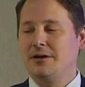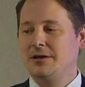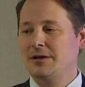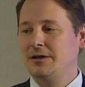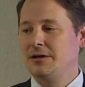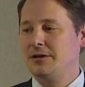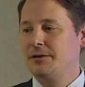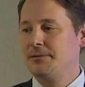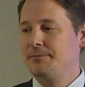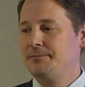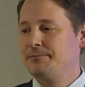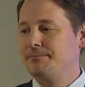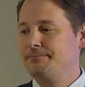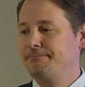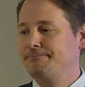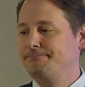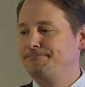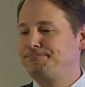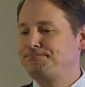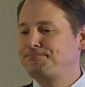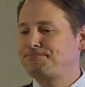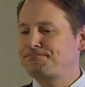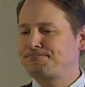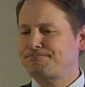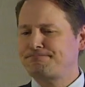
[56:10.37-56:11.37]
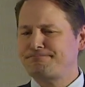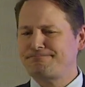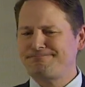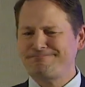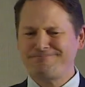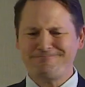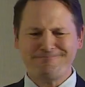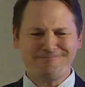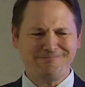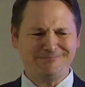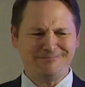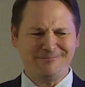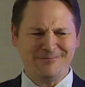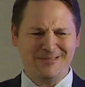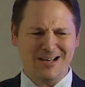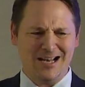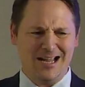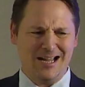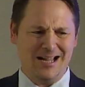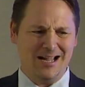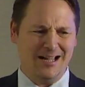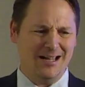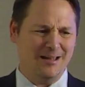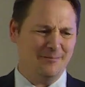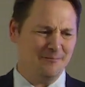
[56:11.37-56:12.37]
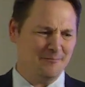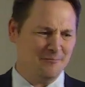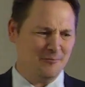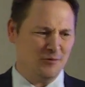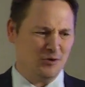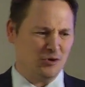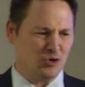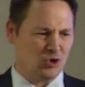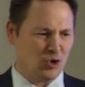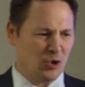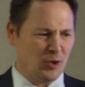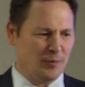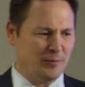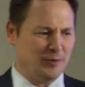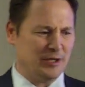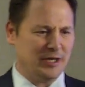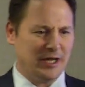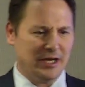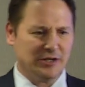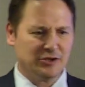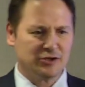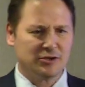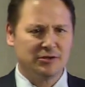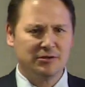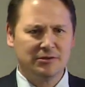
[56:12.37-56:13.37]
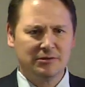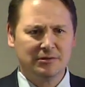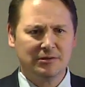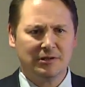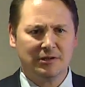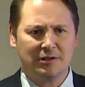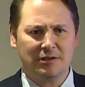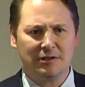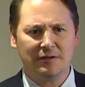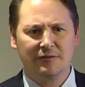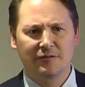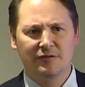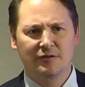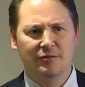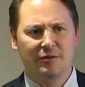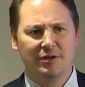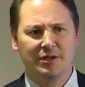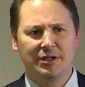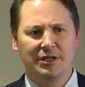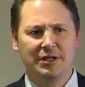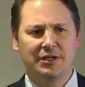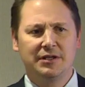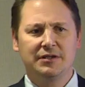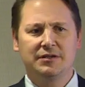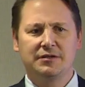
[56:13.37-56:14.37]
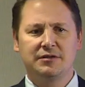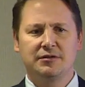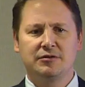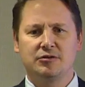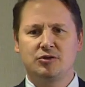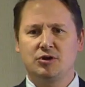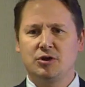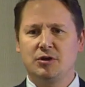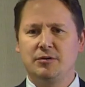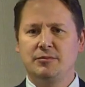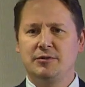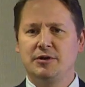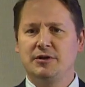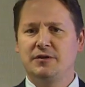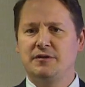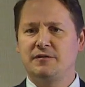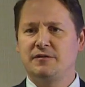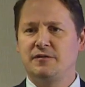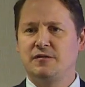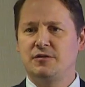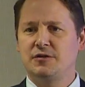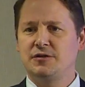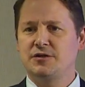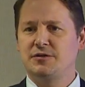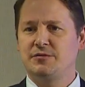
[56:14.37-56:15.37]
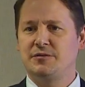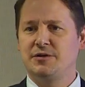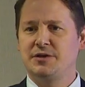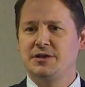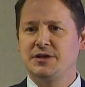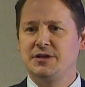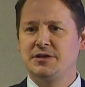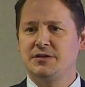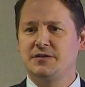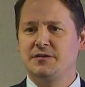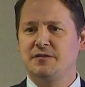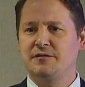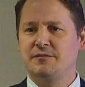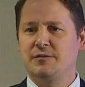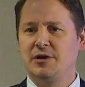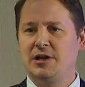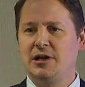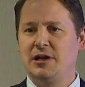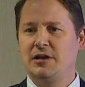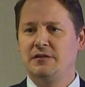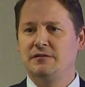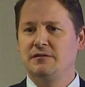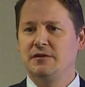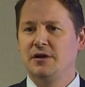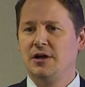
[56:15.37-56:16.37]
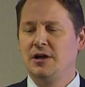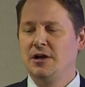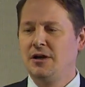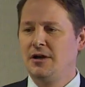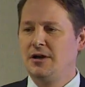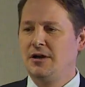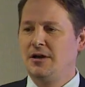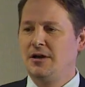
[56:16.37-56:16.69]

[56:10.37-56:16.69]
I'm a German national. I lived 20 years in Germany, the first 20 years of my life.